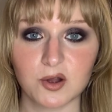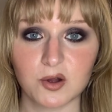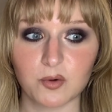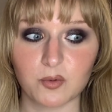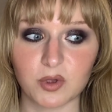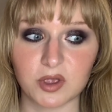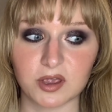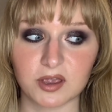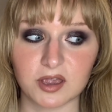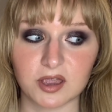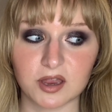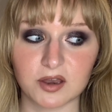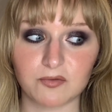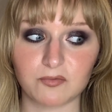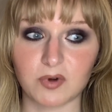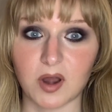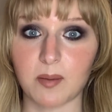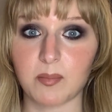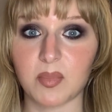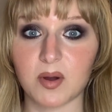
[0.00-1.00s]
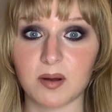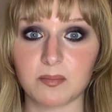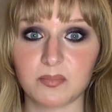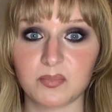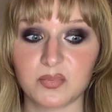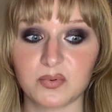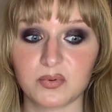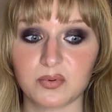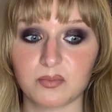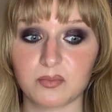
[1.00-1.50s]
we can wrap up
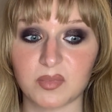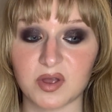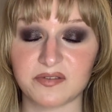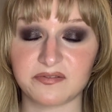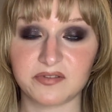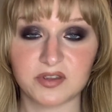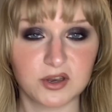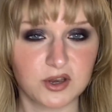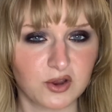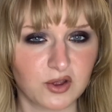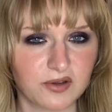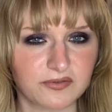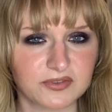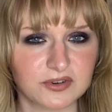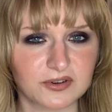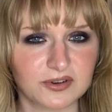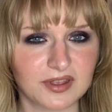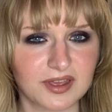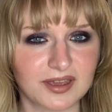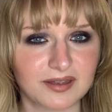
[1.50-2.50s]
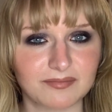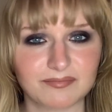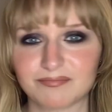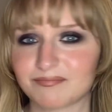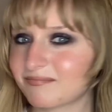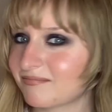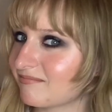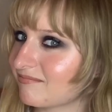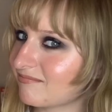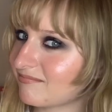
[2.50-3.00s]
my video after that,
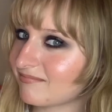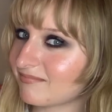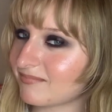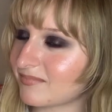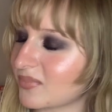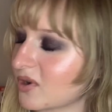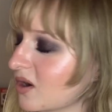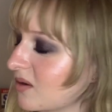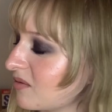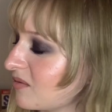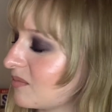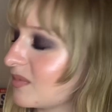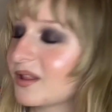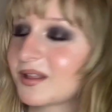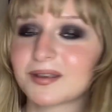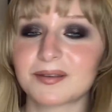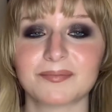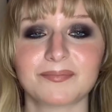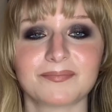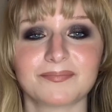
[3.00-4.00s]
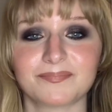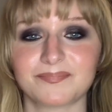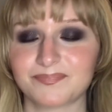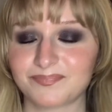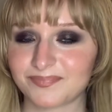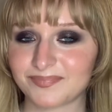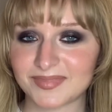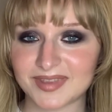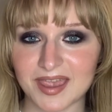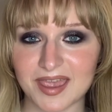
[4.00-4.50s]
probably.
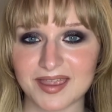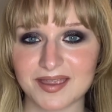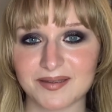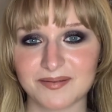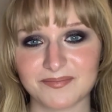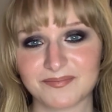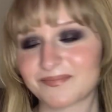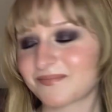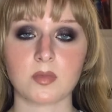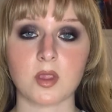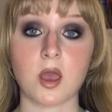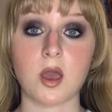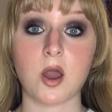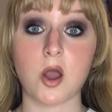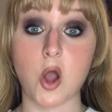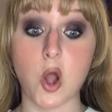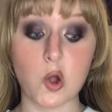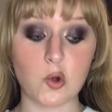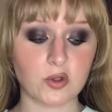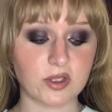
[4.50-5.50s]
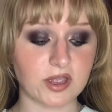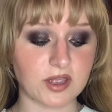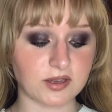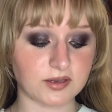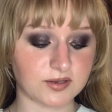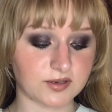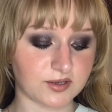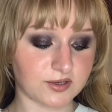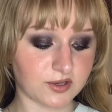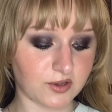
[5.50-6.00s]
Yay. Okay,
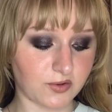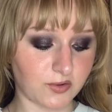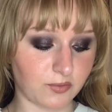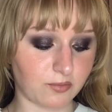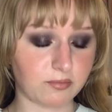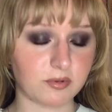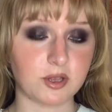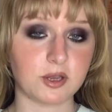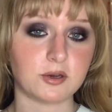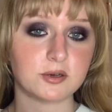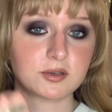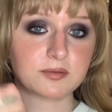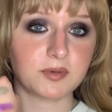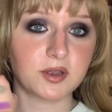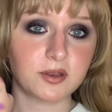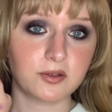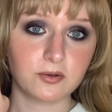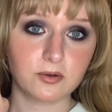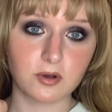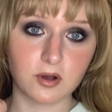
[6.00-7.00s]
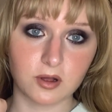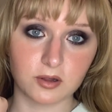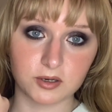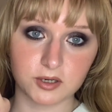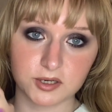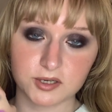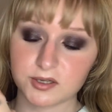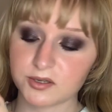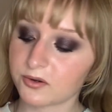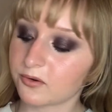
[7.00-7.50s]
so here's my new color
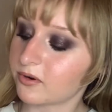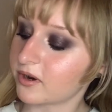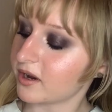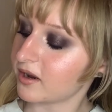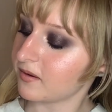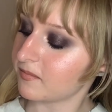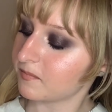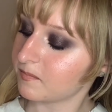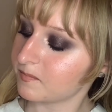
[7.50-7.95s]
story.